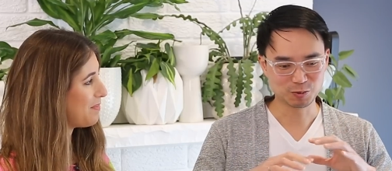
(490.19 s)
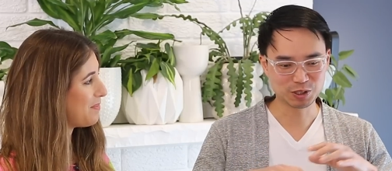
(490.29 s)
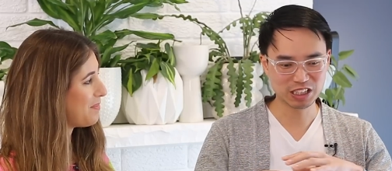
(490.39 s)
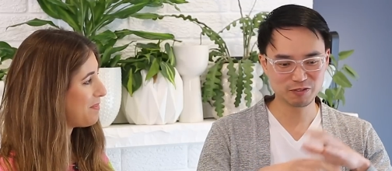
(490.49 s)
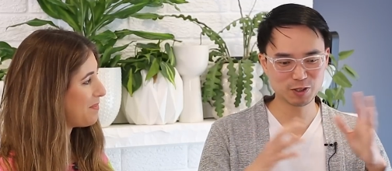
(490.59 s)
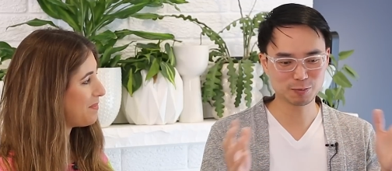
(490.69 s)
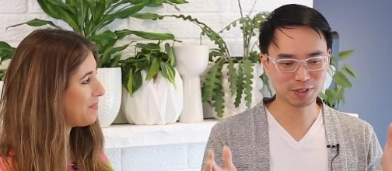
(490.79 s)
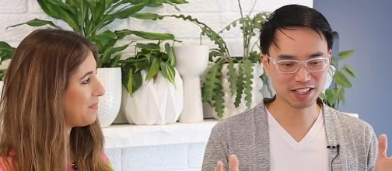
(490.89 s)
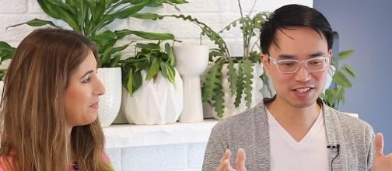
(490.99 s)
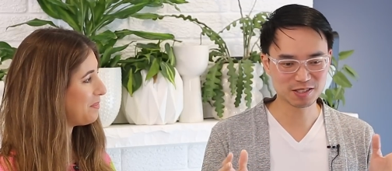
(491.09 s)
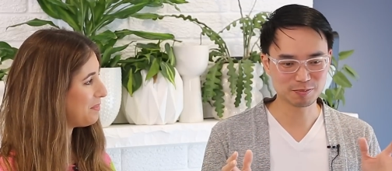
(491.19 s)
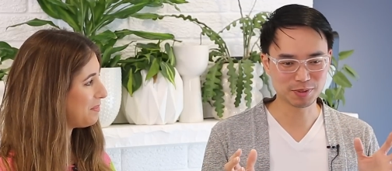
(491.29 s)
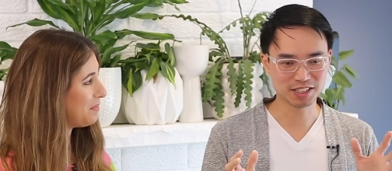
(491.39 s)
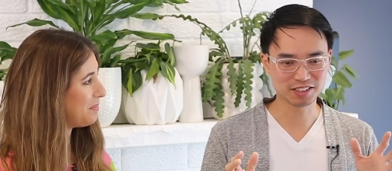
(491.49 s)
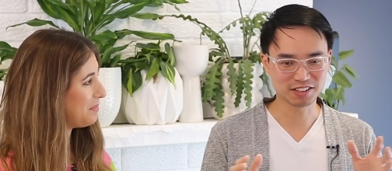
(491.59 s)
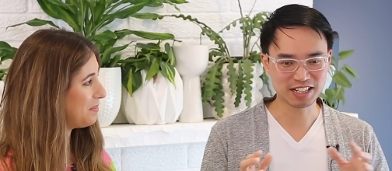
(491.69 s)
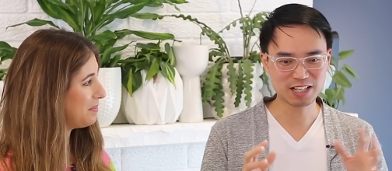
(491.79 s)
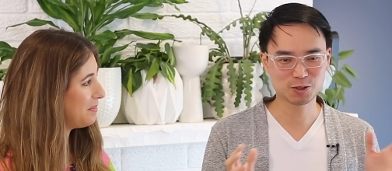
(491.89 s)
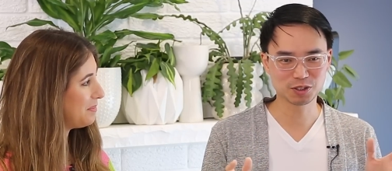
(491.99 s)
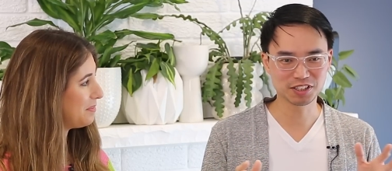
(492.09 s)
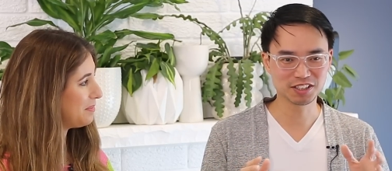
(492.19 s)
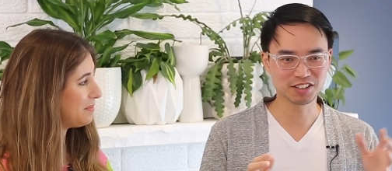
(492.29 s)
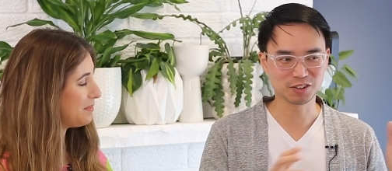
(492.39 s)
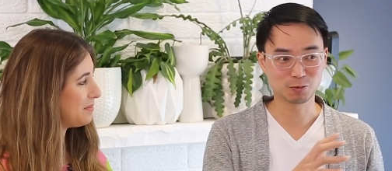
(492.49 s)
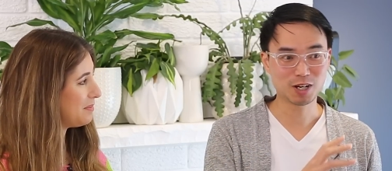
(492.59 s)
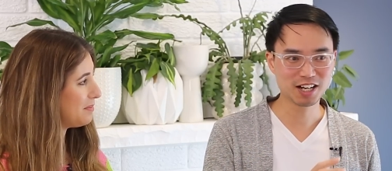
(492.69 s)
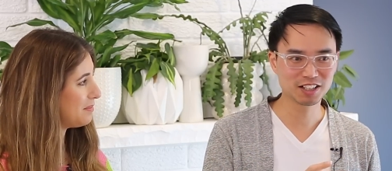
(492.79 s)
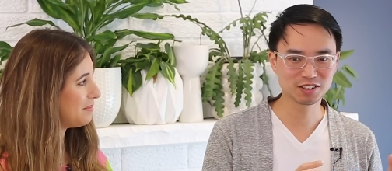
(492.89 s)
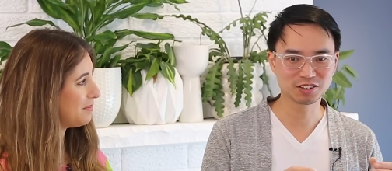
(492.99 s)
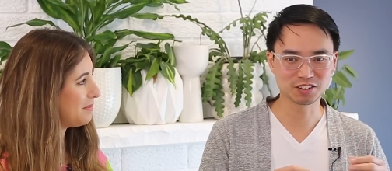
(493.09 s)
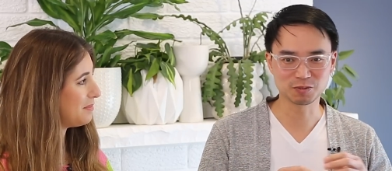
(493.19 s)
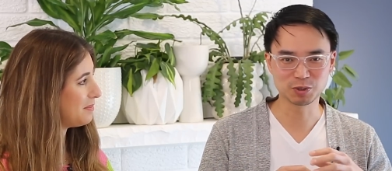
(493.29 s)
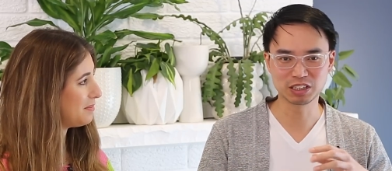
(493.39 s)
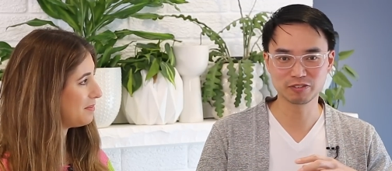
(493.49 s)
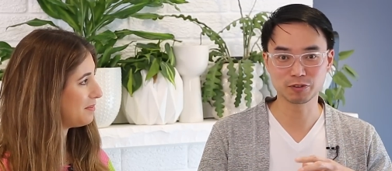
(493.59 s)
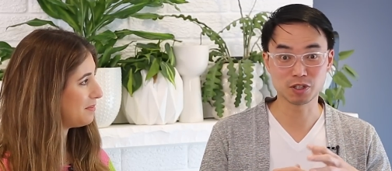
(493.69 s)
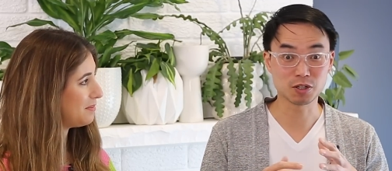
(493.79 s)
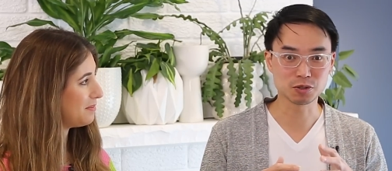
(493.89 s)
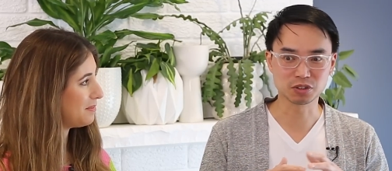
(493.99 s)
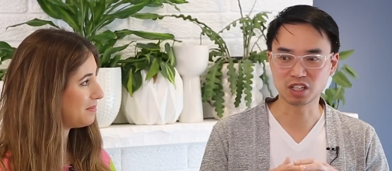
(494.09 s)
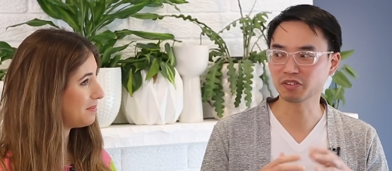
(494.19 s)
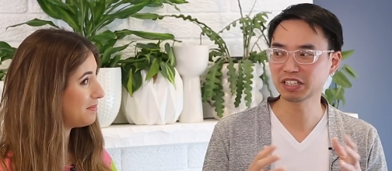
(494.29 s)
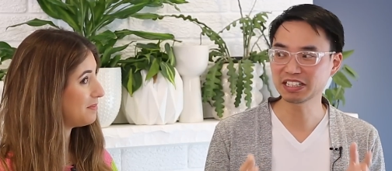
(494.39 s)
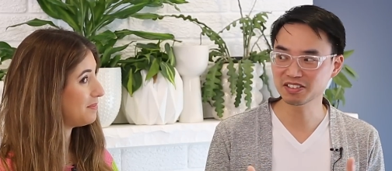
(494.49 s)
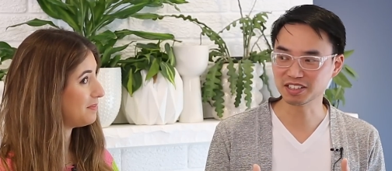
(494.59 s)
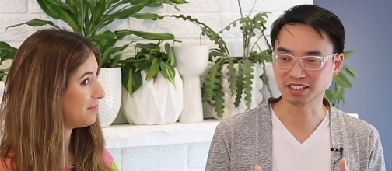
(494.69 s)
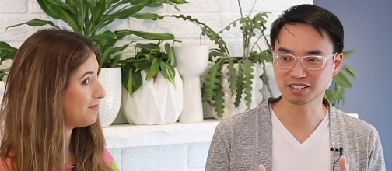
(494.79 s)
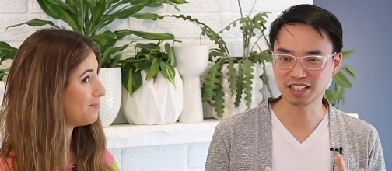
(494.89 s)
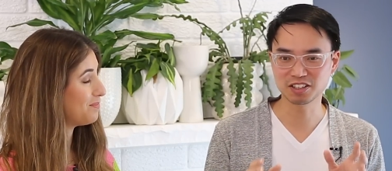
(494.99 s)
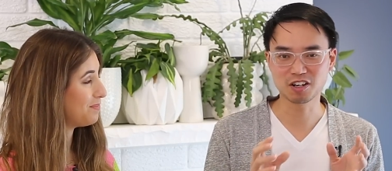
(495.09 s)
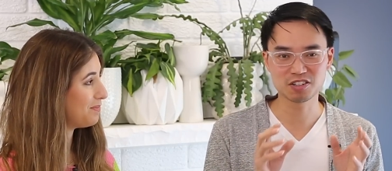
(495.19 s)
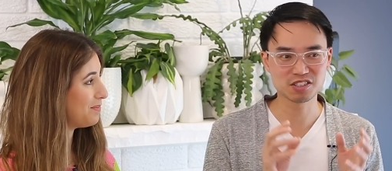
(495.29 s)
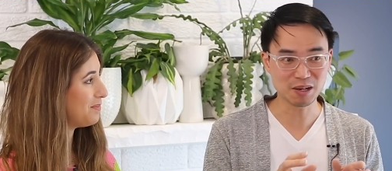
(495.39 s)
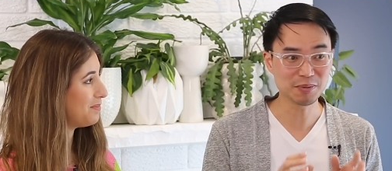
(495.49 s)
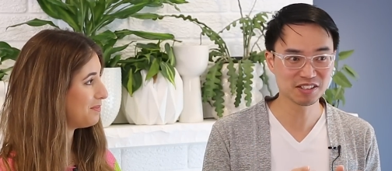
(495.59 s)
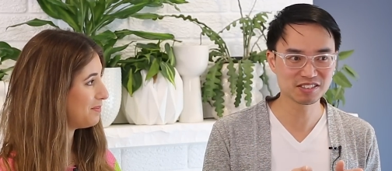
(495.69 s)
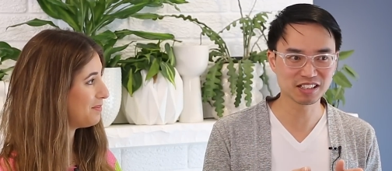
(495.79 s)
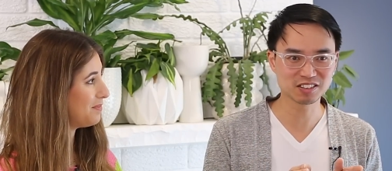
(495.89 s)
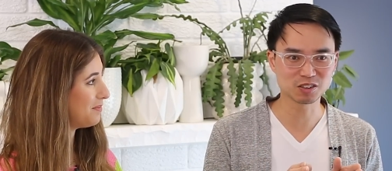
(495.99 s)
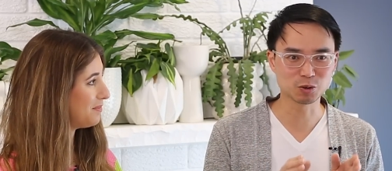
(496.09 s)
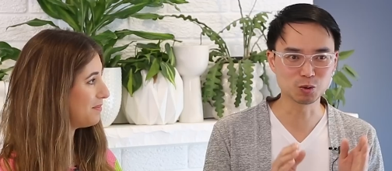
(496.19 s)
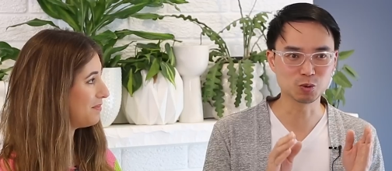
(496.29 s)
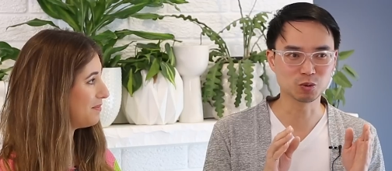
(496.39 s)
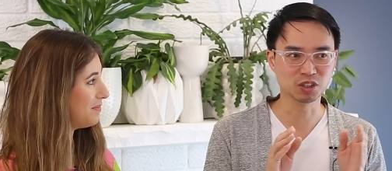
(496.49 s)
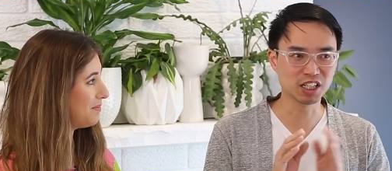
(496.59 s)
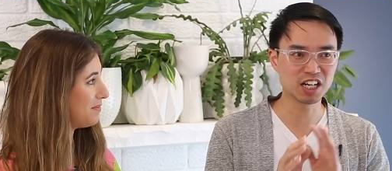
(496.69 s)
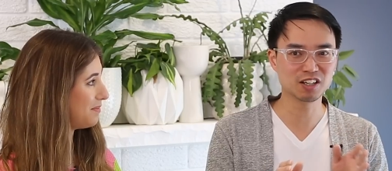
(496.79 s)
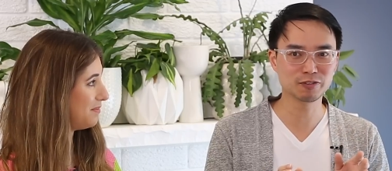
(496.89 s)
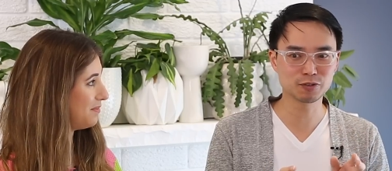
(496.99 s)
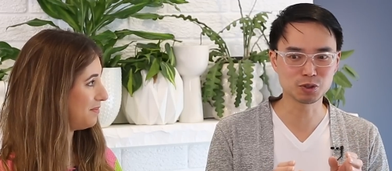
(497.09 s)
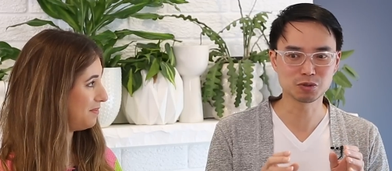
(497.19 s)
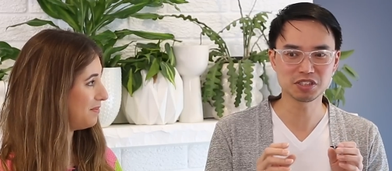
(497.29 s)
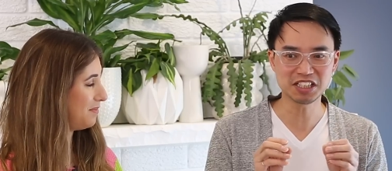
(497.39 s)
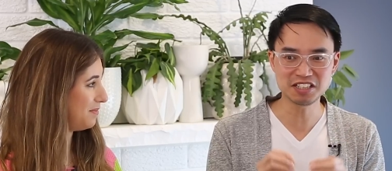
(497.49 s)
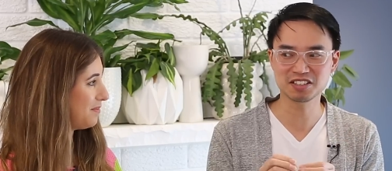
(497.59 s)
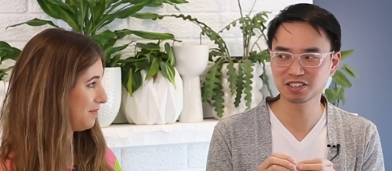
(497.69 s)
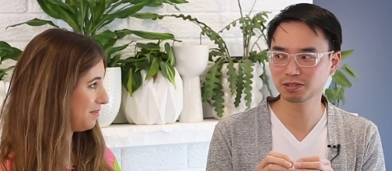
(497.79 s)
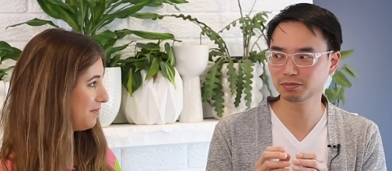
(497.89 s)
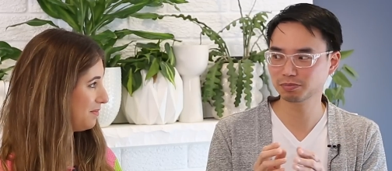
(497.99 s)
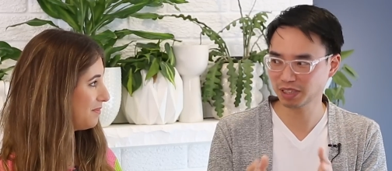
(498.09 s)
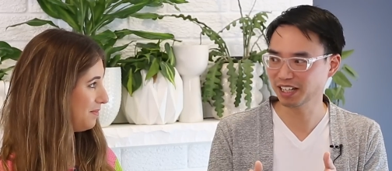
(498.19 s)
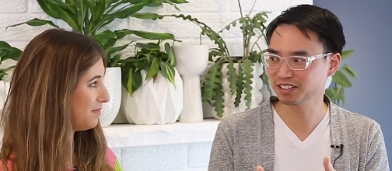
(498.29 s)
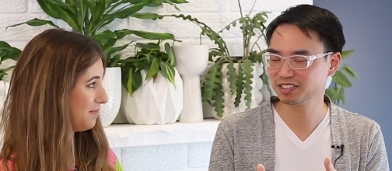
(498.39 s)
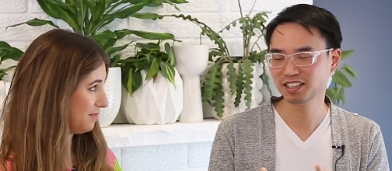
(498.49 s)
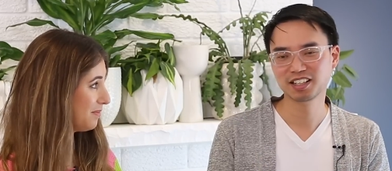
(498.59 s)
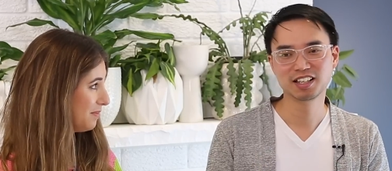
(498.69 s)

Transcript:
Speaker 1: we live with plants, but naturally in the wild, we live with also a lot of insects. And there are some insects who love to eat plants.